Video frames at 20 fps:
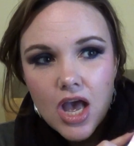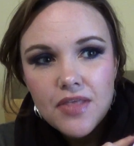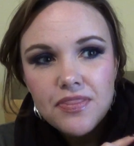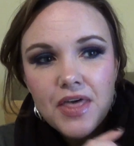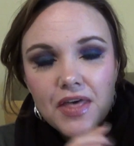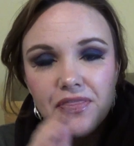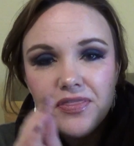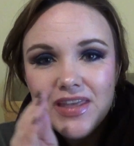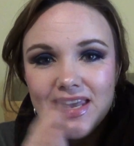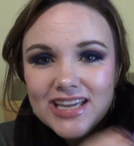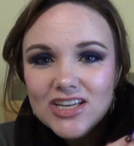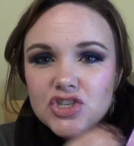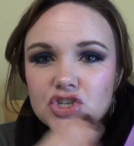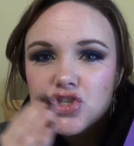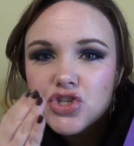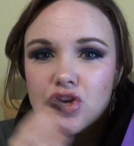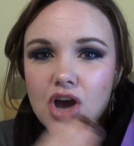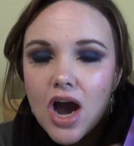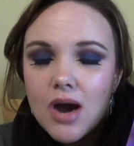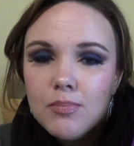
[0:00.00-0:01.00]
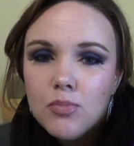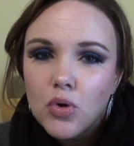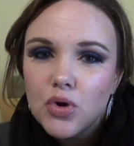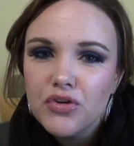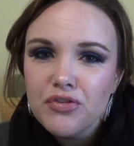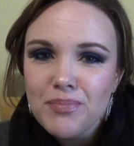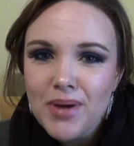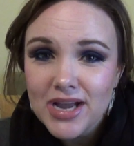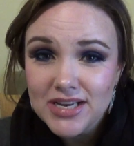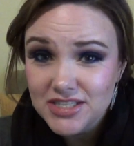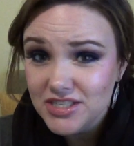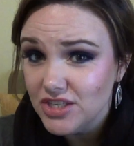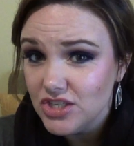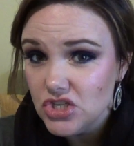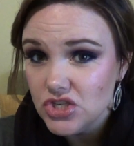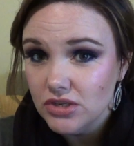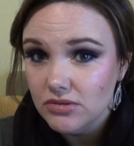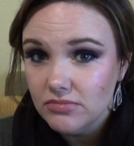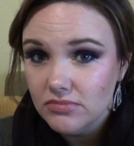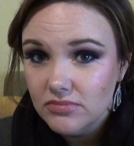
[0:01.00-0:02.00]
that it just got more of my
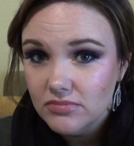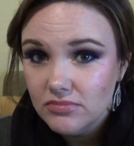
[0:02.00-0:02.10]
attention.